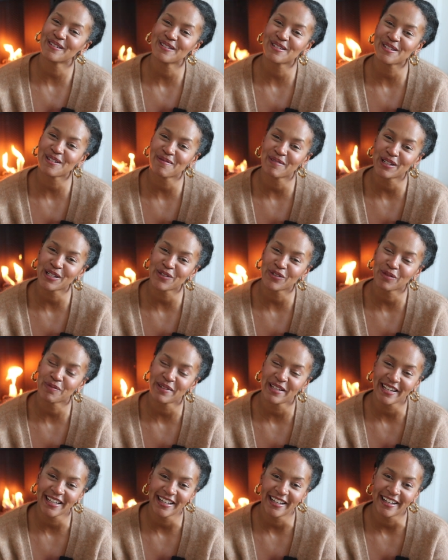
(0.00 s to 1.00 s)
so much for
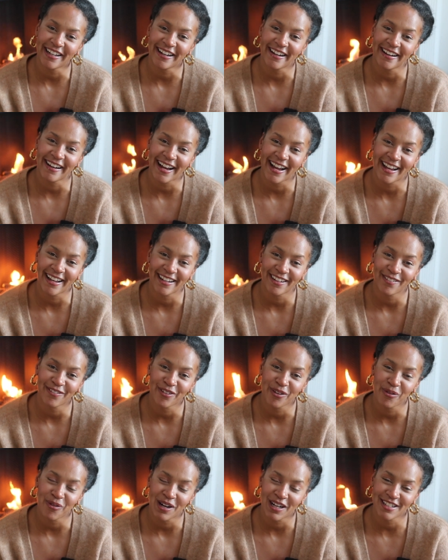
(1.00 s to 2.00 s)
being here and
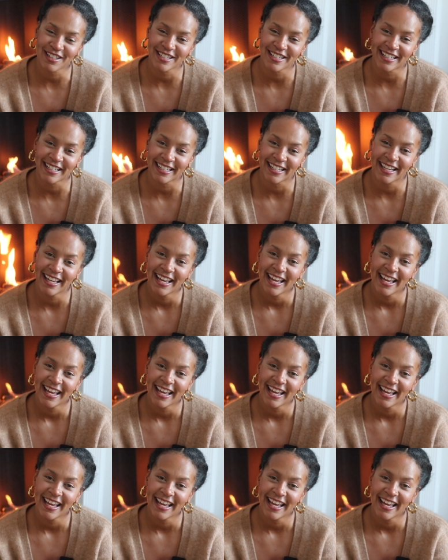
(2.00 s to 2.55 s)
for watching.